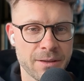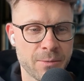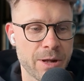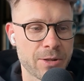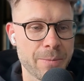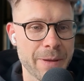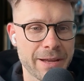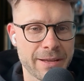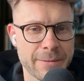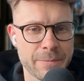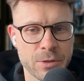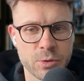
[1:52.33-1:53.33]
welcome
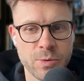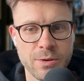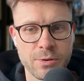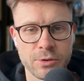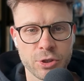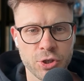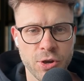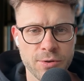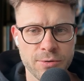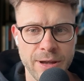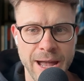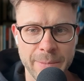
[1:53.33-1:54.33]
back, Joao, on the
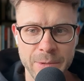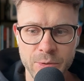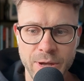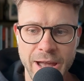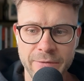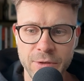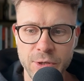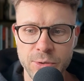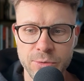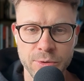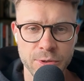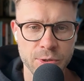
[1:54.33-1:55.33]
show. Happy to have
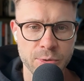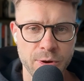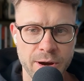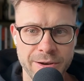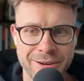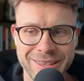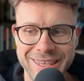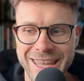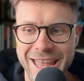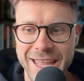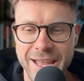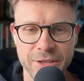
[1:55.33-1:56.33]
you. You are
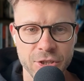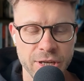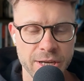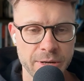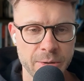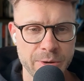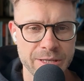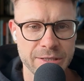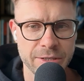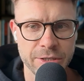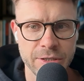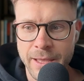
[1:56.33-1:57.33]
the AI engineering
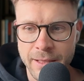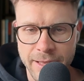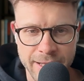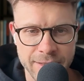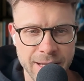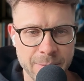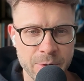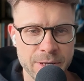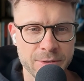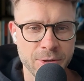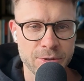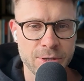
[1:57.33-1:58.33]
wizard. Last time we
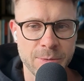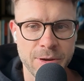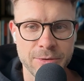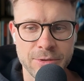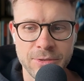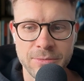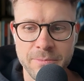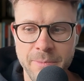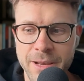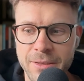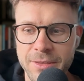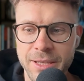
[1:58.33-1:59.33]
talked about
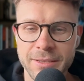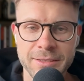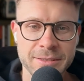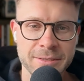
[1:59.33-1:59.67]
many things,